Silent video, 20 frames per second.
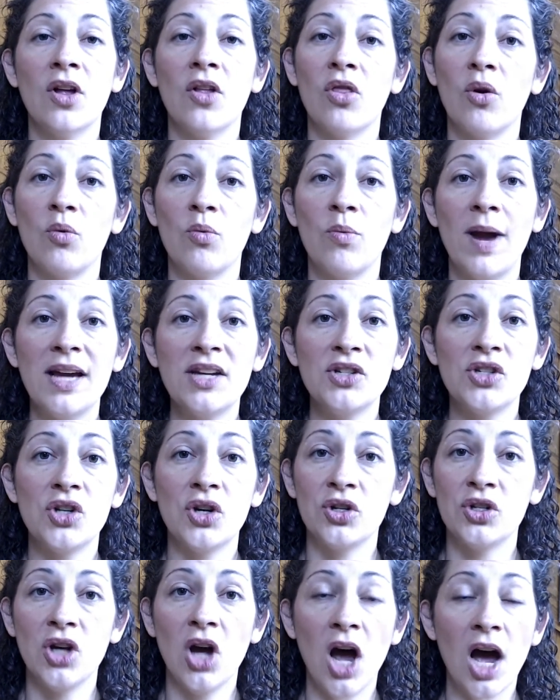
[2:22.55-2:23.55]
The rest
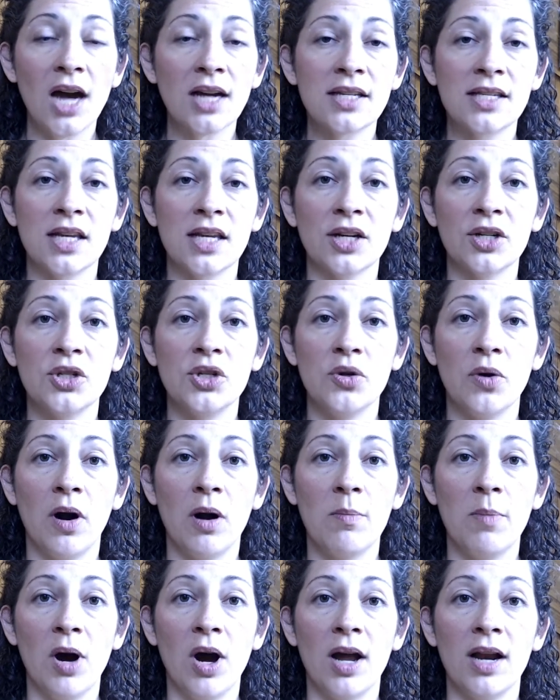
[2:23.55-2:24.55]
are toxic to
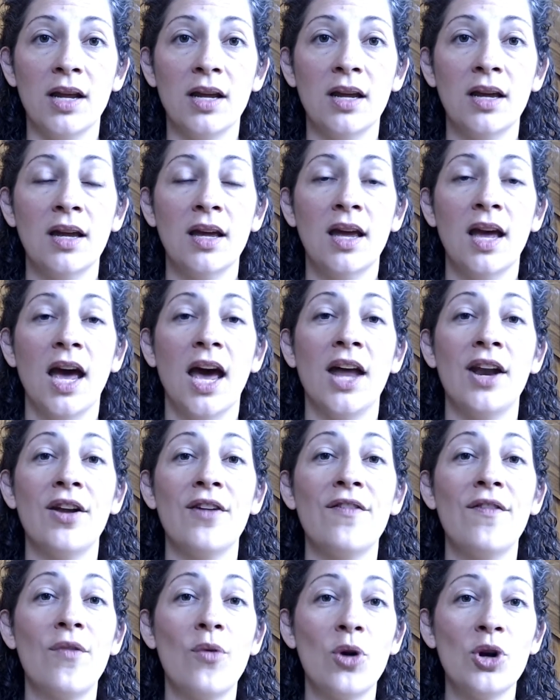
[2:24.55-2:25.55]
our body, and
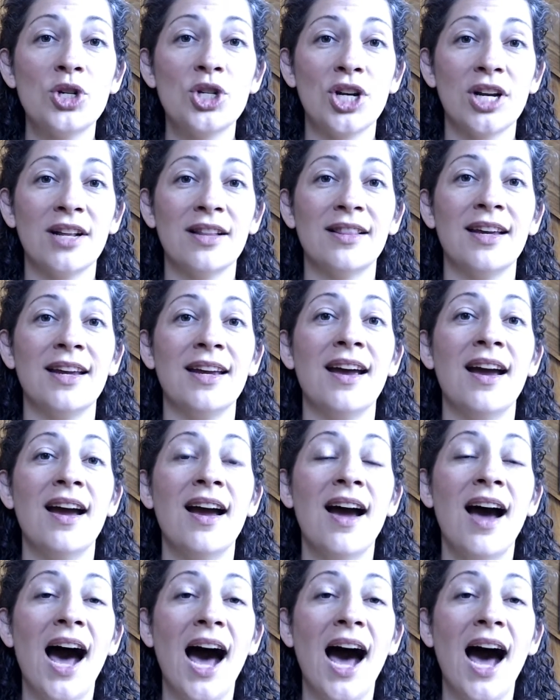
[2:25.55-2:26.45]
unfortunately,